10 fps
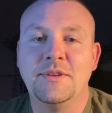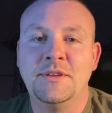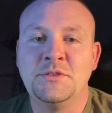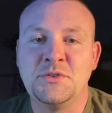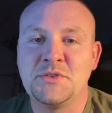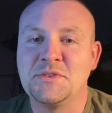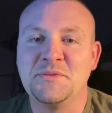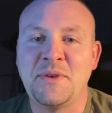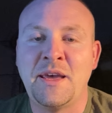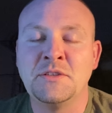It just
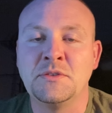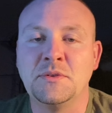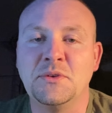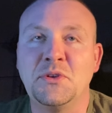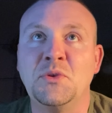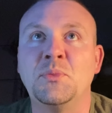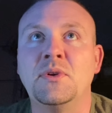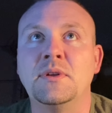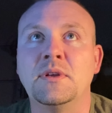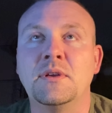adds a little
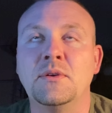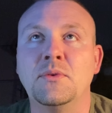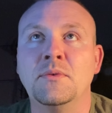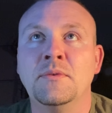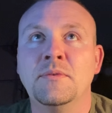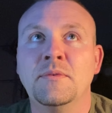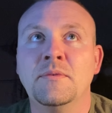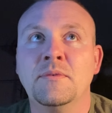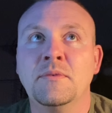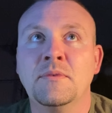humor into code,
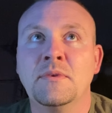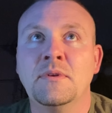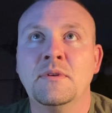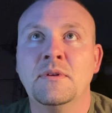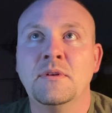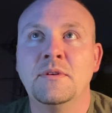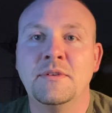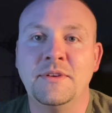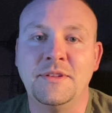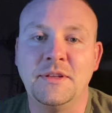
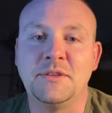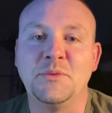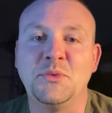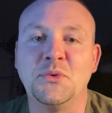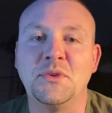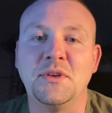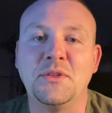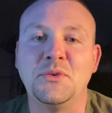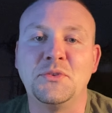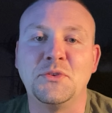and let them do the
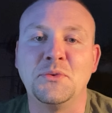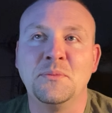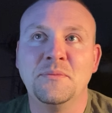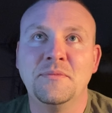other 2.